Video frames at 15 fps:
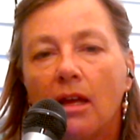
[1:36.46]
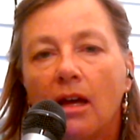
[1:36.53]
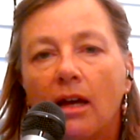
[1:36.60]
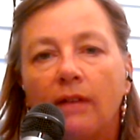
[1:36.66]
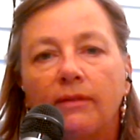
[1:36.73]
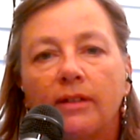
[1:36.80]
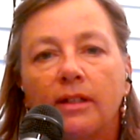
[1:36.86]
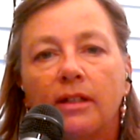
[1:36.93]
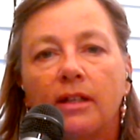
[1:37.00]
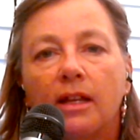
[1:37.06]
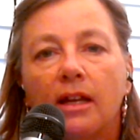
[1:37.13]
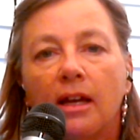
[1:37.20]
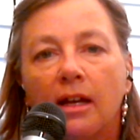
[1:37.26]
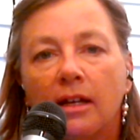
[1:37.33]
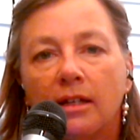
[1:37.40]
of it
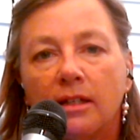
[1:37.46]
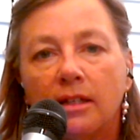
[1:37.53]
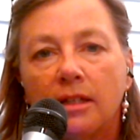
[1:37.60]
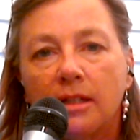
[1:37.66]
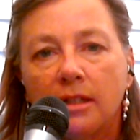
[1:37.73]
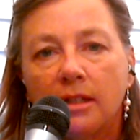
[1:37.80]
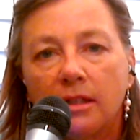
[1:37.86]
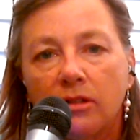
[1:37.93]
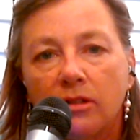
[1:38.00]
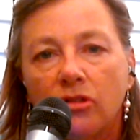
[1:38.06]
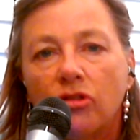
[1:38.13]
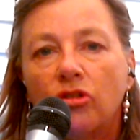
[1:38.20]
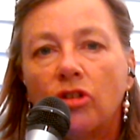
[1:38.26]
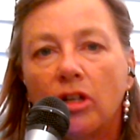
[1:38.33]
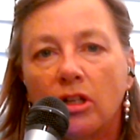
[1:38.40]
as the
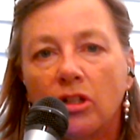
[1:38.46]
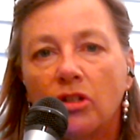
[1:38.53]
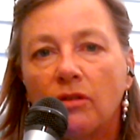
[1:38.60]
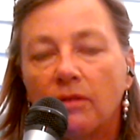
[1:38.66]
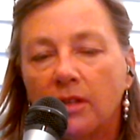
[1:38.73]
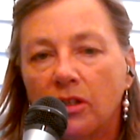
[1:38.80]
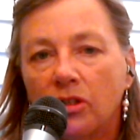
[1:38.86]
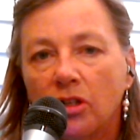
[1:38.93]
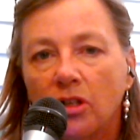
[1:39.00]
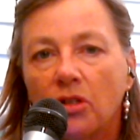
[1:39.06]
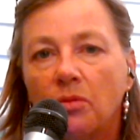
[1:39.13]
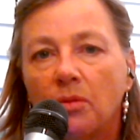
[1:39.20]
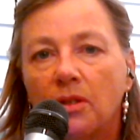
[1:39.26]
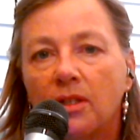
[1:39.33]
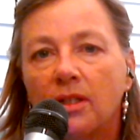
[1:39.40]

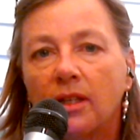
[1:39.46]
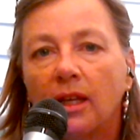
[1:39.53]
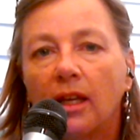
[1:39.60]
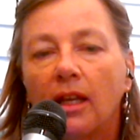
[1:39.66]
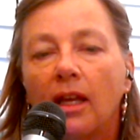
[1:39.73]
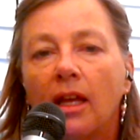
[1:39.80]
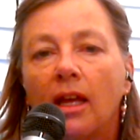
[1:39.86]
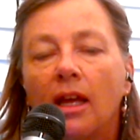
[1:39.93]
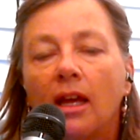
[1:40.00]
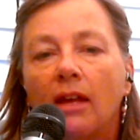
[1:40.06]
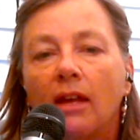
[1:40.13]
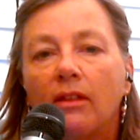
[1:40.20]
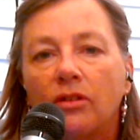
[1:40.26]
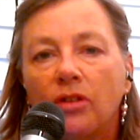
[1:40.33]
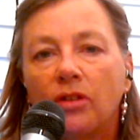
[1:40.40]
judge would see,
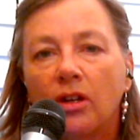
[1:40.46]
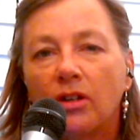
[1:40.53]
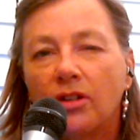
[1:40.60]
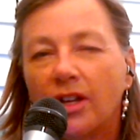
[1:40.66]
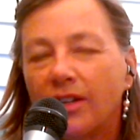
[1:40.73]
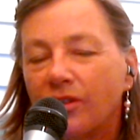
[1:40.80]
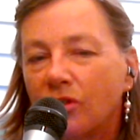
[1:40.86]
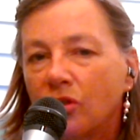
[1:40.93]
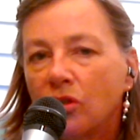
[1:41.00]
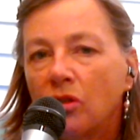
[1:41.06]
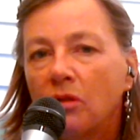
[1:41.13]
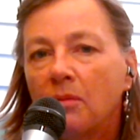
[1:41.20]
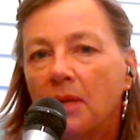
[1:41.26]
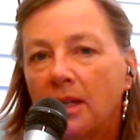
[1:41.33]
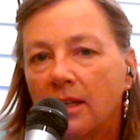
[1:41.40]
the judge has
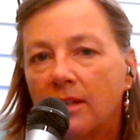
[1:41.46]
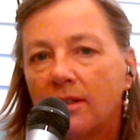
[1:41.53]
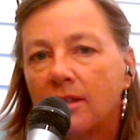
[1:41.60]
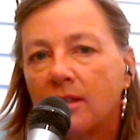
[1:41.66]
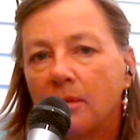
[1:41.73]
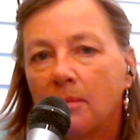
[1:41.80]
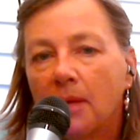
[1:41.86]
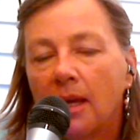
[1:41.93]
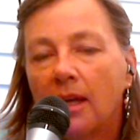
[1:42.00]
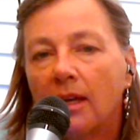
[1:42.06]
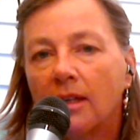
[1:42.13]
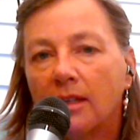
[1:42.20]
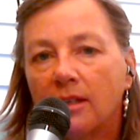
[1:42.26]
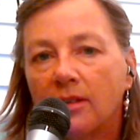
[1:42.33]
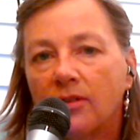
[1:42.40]
2 minutes to make
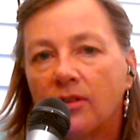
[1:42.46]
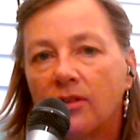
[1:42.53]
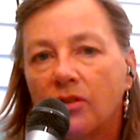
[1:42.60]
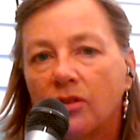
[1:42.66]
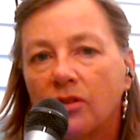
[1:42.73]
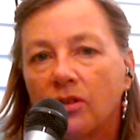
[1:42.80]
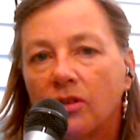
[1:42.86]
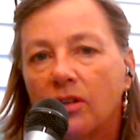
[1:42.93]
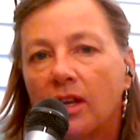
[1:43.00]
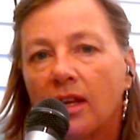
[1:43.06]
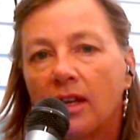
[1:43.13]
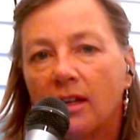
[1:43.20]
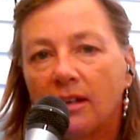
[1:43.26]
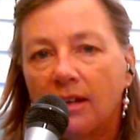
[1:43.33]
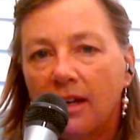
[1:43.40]
a decision
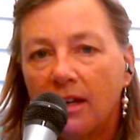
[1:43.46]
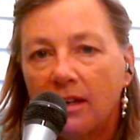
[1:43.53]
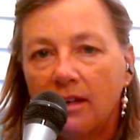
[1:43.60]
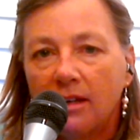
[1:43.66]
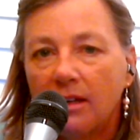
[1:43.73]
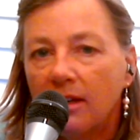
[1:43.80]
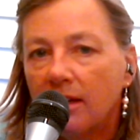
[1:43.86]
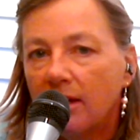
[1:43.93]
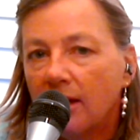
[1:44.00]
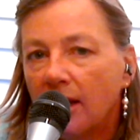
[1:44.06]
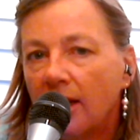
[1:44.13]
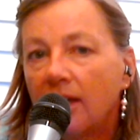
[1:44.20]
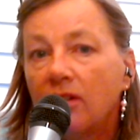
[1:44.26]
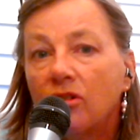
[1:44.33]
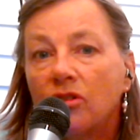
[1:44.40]
and
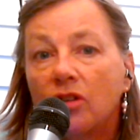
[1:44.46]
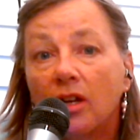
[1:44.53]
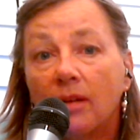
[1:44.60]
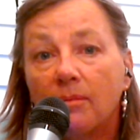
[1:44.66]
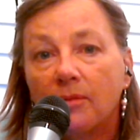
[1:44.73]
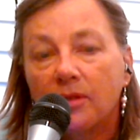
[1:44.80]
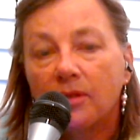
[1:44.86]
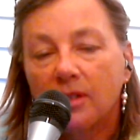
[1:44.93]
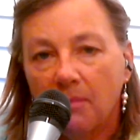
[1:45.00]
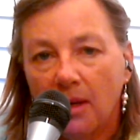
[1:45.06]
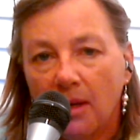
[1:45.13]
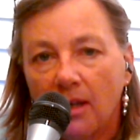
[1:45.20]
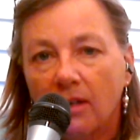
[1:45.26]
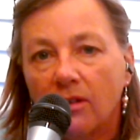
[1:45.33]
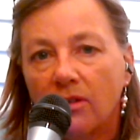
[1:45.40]
8 jumps to
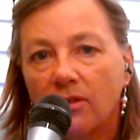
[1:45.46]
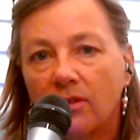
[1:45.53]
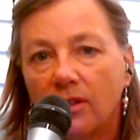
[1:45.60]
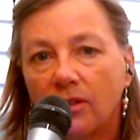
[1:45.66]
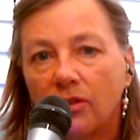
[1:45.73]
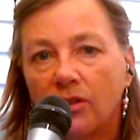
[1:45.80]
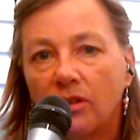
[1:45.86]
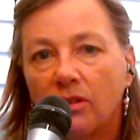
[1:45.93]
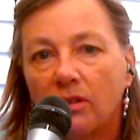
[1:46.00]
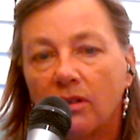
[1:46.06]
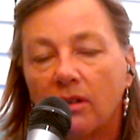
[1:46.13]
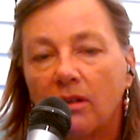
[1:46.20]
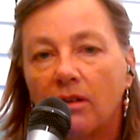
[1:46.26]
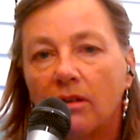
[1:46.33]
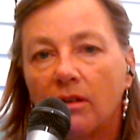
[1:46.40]
make a decision
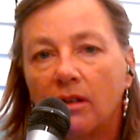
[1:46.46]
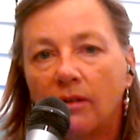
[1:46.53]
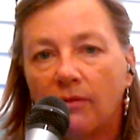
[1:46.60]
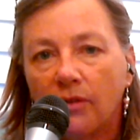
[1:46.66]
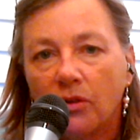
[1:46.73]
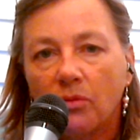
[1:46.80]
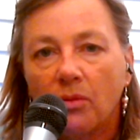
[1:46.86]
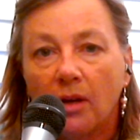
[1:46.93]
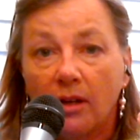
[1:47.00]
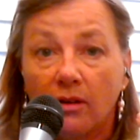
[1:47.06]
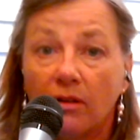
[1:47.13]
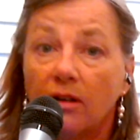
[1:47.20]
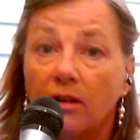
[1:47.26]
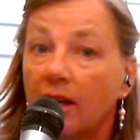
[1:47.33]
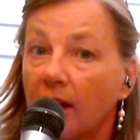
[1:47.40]
of this
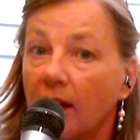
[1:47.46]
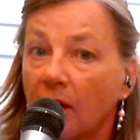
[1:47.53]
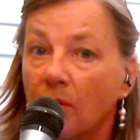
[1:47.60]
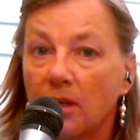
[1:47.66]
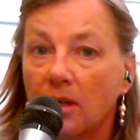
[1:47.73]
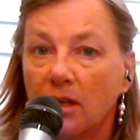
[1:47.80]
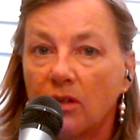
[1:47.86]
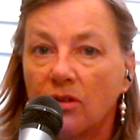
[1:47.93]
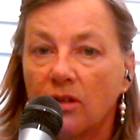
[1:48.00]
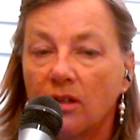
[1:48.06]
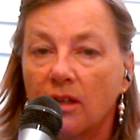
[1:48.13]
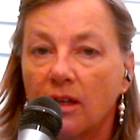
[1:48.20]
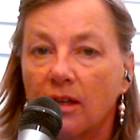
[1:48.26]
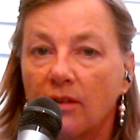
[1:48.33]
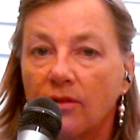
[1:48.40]
rider in an equitation
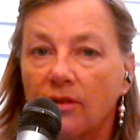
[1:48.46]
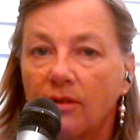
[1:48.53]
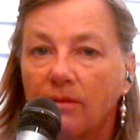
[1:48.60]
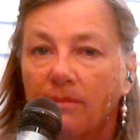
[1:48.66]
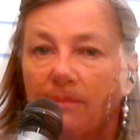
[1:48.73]
class.